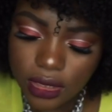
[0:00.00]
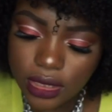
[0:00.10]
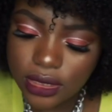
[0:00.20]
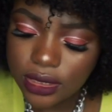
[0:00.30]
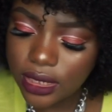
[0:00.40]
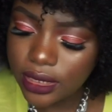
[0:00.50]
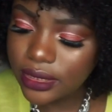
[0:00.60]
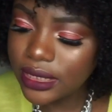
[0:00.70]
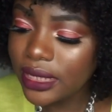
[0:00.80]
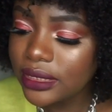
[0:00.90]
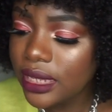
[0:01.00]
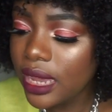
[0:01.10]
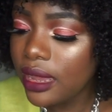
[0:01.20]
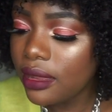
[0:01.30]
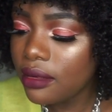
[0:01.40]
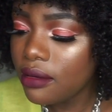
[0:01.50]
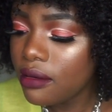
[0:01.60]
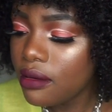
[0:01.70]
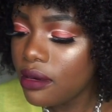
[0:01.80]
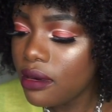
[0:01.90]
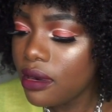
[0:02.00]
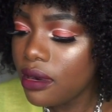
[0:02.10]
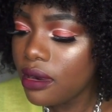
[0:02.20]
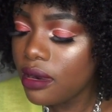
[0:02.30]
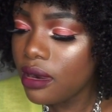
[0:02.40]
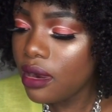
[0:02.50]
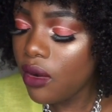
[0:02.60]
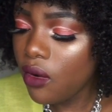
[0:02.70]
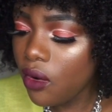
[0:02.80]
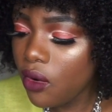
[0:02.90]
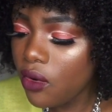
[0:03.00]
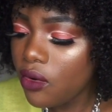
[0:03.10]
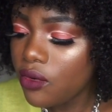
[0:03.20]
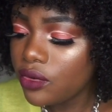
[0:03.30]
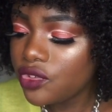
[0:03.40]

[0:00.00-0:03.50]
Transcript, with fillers: this is a starter or